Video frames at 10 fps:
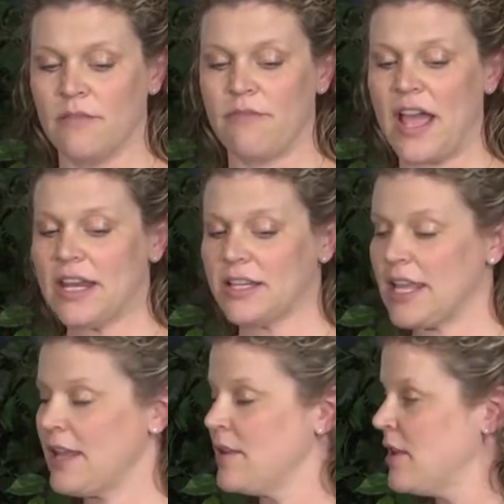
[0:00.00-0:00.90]

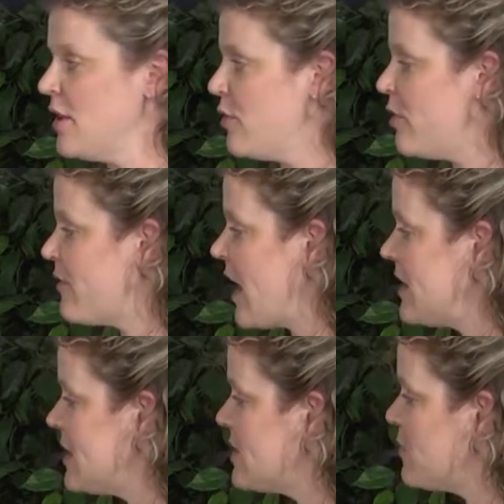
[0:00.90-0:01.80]
Finally, we've
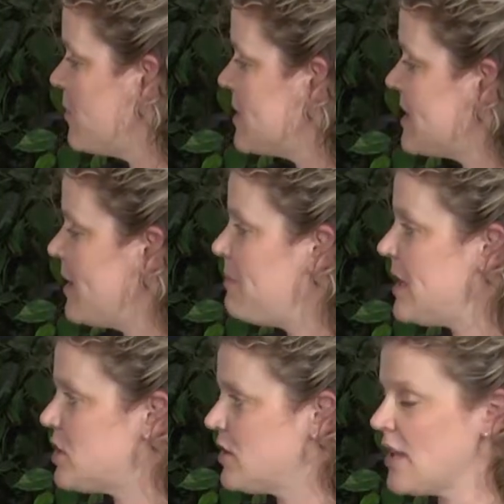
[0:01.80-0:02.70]
got this
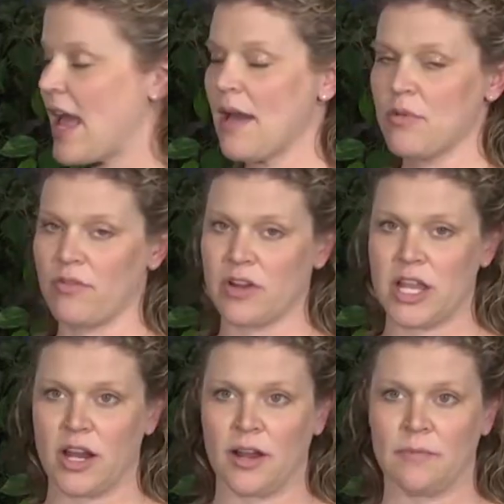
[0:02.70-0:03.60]
submit to lab over
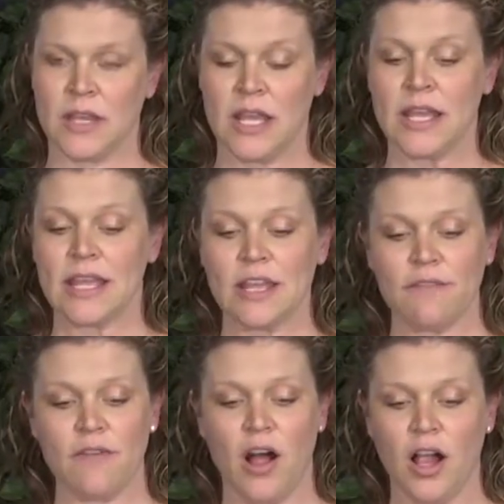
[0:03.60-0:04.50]
here.
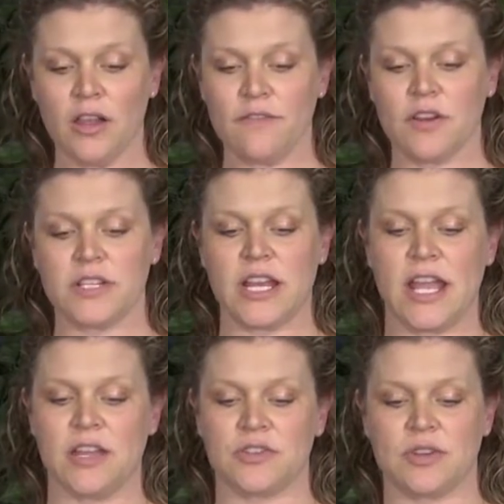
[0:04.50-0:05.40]
If all of your
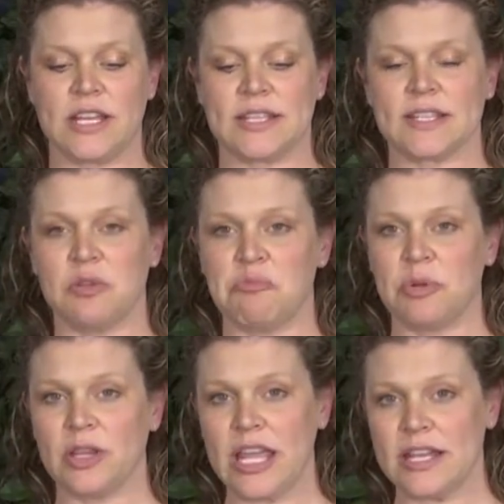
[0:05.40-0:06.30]
data entry is
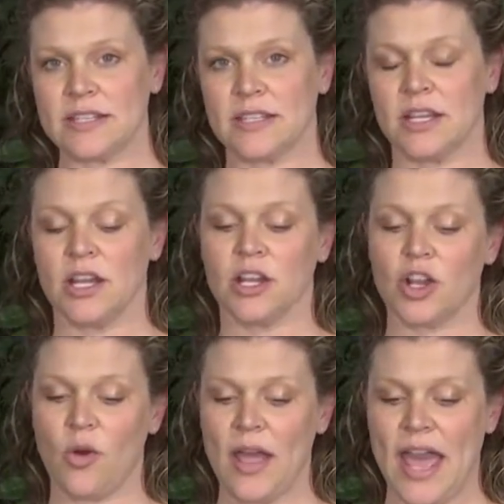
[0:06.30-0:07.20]
complete,
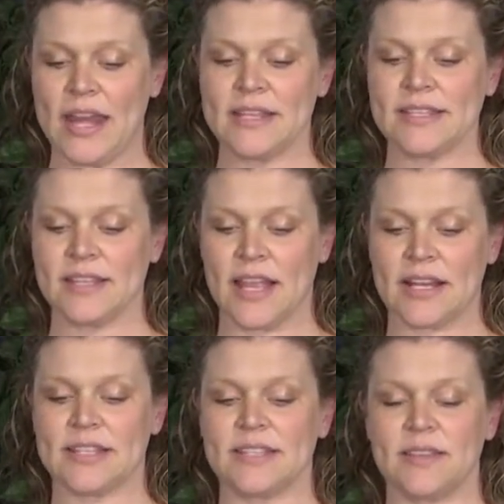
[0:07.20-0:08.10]
go ahead and
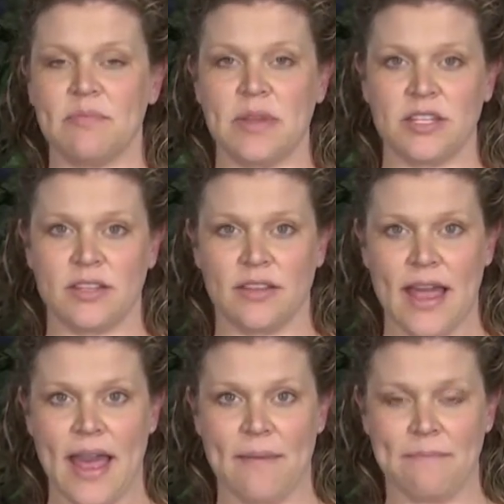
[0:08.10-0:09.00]
select submit to
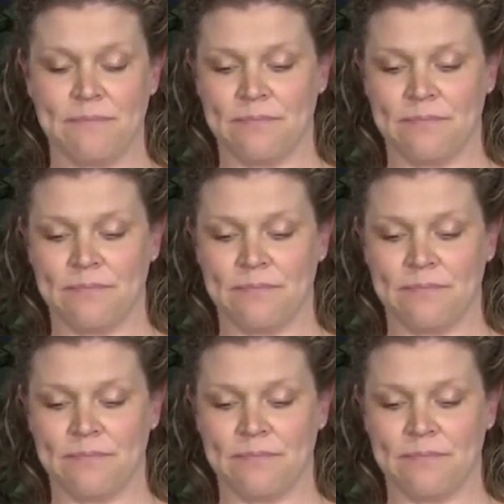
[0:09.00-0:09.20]
lab.